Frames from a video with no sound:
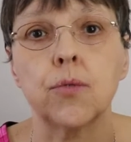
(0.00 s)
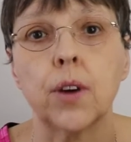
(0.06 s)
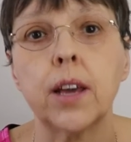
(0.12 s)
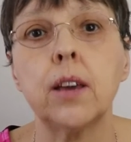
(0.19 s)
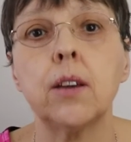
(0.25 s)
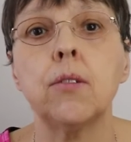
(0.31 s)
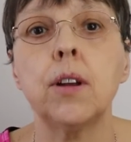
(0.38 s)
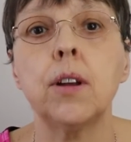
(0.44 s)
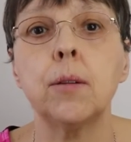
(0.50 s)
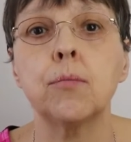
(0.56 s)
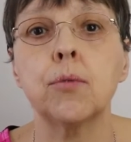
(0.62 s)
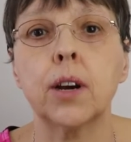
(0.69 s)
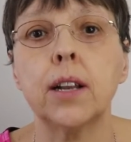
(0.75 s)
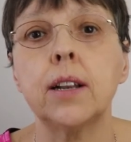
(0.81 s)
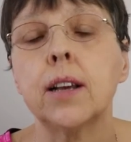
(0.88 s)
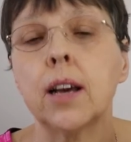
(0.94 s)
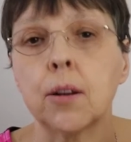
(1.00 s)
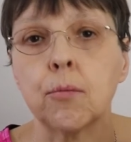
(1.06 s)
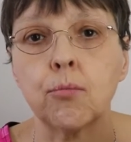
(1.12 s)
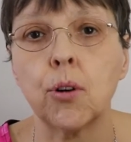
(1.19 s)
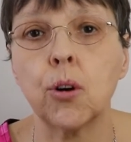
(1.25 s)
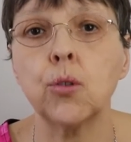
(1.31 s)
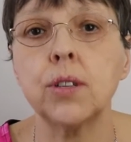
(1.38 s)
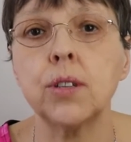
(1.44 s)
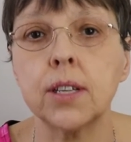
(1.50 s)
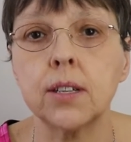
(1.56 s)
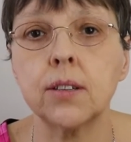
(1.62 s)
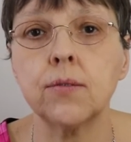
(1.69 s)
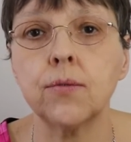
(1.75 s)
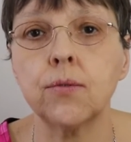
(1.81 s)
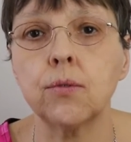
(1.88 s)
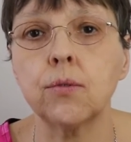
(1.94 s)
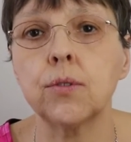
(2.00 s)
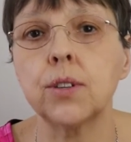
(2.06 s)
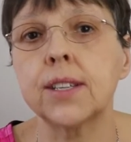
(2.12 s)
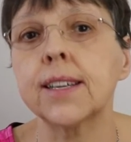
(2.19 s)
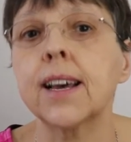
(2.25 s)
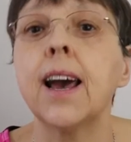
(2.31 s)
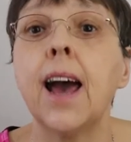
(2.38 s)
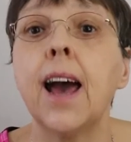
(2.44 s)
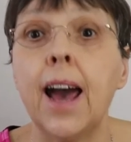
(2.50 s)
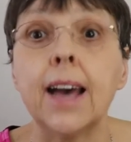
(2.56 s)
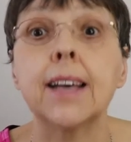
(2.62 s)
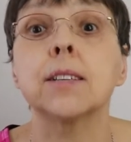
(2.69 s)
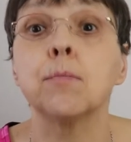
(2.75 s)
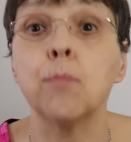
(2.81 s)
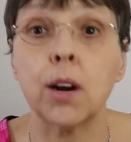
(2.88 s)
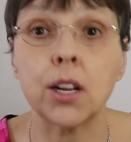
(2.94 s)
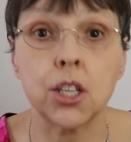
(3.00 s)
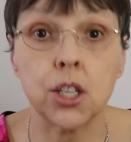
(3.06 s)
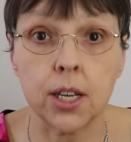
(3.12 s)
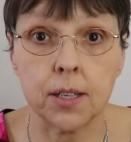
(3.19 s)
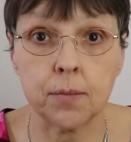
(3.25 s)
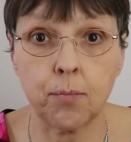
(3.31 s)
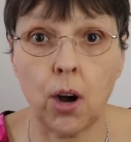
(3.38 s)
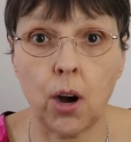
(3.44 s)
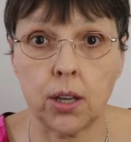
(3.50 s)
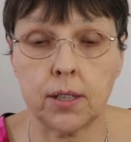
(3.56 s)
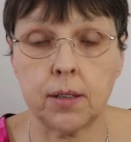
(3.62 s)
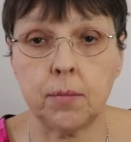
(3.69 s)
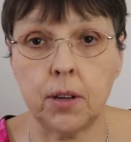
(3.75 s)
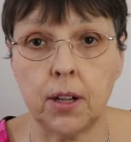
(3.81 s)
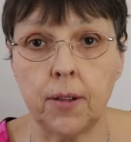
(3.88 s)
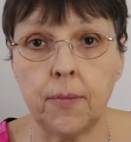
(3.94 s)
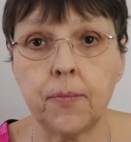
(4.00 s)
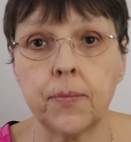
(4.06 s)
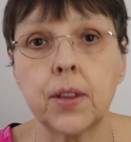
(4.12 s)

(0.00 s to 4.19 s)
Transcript: regular bread and processed foods as much as possible.